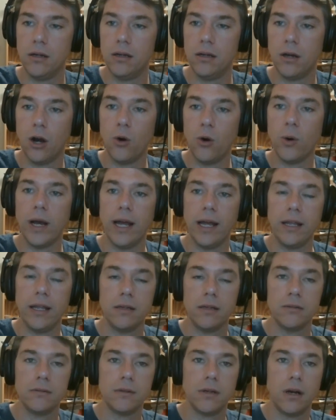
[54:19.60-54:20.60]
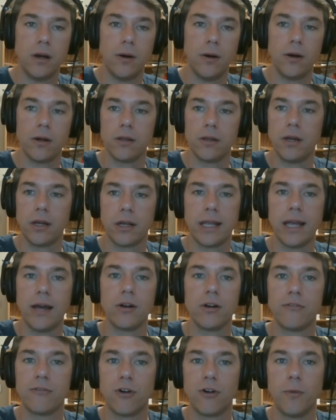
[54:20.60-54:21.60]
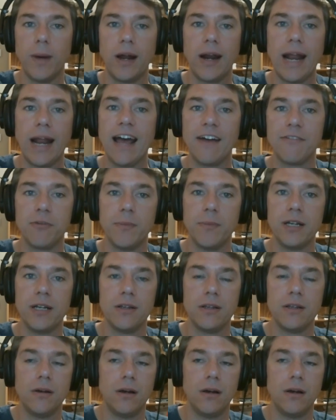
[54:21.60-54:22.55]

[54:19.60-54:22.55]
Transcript: OA accounted for about half of my,